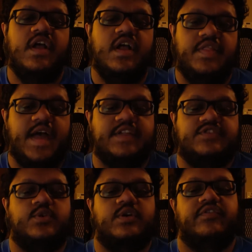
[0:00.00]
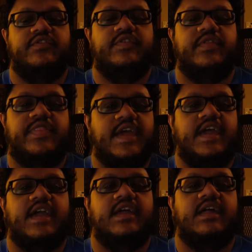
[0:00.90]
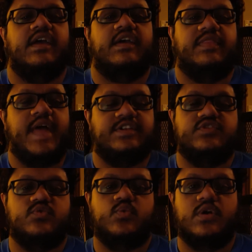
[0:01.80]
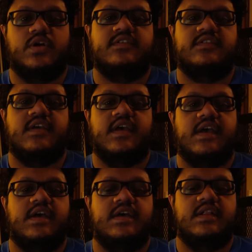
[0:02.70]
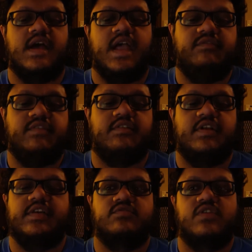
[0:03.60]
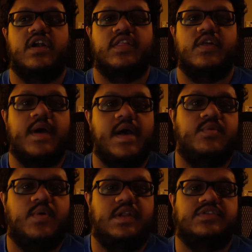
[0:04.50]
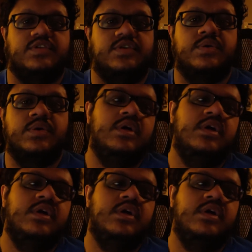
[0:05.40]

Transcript: that sort of thing. Like, that just works, and I have everything running the way I want it to.